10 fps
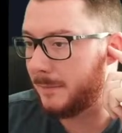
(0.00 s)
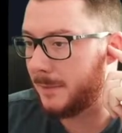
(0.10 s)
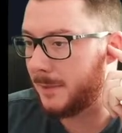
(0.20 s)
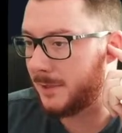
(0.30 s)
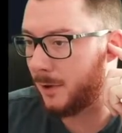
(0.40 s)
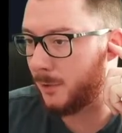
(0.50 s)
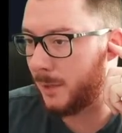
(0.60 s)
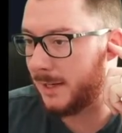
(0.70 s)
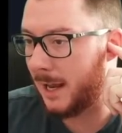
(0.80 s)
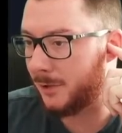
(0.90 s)
So on the
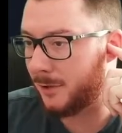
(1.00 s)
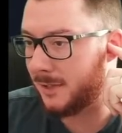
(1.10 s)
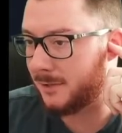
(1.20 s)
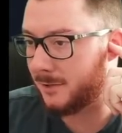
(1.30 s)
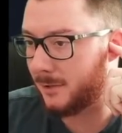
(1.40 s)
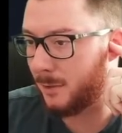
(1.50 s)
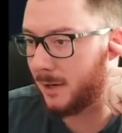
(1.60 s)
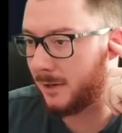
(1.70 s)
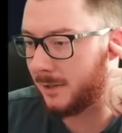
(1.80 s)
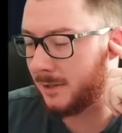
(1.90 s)
way down, though, these are
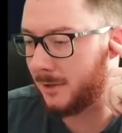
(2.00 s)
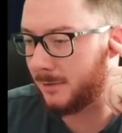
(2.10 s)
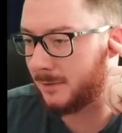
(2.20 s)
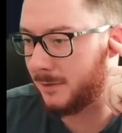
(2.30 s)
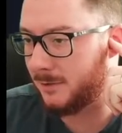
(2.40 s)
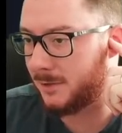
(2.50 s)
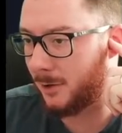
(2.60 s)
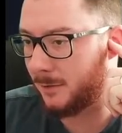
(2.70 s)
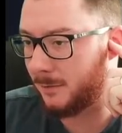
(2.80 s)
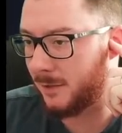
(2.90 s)
where you'd
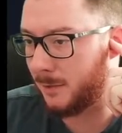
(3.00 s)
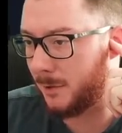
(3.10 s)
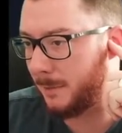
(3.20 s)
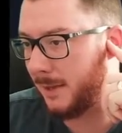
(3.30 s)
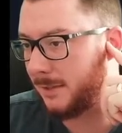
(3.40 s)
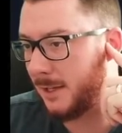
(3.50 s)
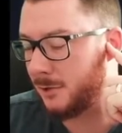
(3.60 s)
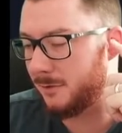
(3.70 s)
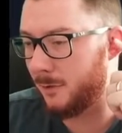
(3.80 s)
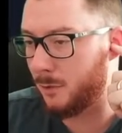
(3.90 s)
start really wanting to pay
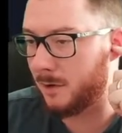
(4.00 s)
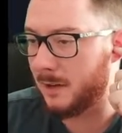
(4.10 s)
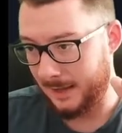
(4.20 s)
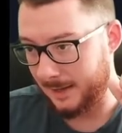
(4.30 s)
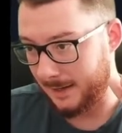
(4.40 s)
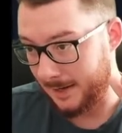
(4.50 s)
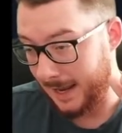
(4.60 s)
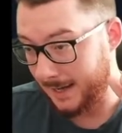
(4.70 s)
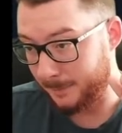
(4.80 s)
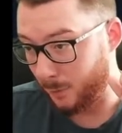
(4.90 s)
attention for. And at
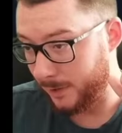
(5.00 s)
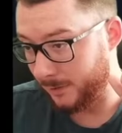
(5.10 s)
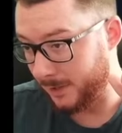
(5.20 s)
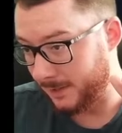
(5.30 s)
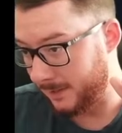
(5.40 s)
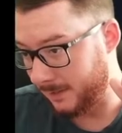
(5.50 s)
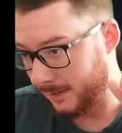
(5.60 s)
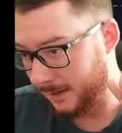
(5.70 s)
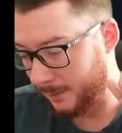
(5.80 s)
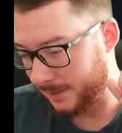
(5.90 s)
any point, really,
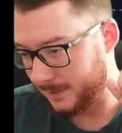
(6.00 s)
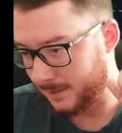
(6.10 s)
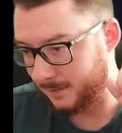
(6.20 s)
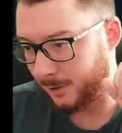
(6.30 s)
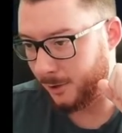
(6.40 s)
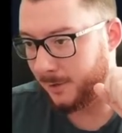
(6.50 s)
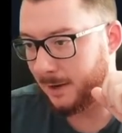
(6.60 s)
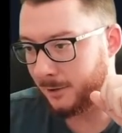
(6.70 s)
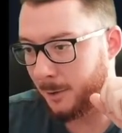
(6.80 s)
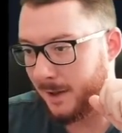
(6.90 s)
we could see the
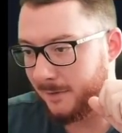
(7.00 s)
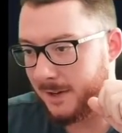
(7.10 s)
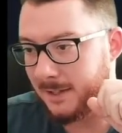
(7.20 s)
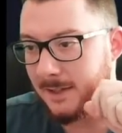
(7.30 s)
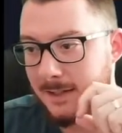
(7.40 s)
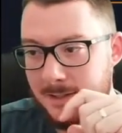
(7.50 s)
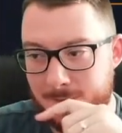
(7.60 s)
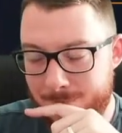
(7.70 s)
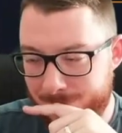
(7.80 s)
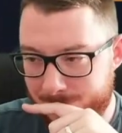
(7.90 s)
turnaround come out of any of these.
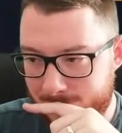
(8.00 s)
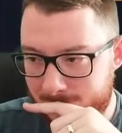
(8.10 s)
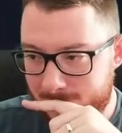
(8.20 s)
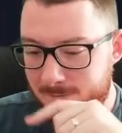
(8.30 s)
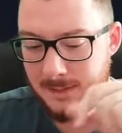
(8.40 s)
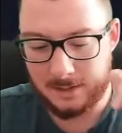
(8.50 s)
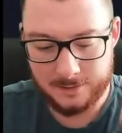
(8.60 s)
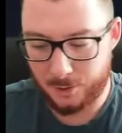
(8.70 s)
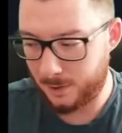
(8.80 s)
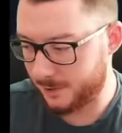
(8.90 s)

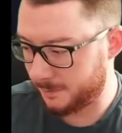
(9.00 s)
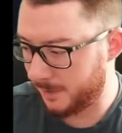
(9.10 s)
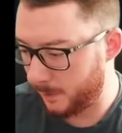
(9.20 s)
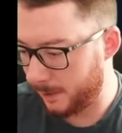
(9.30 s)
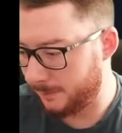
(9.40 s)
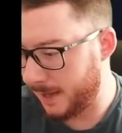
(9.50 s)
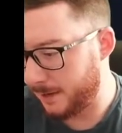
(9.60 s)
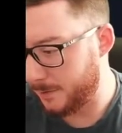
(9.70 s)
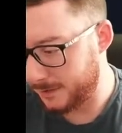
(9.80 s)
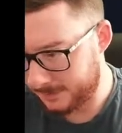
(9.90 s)
So just be aware of
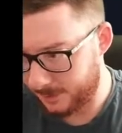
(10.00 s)
that, right?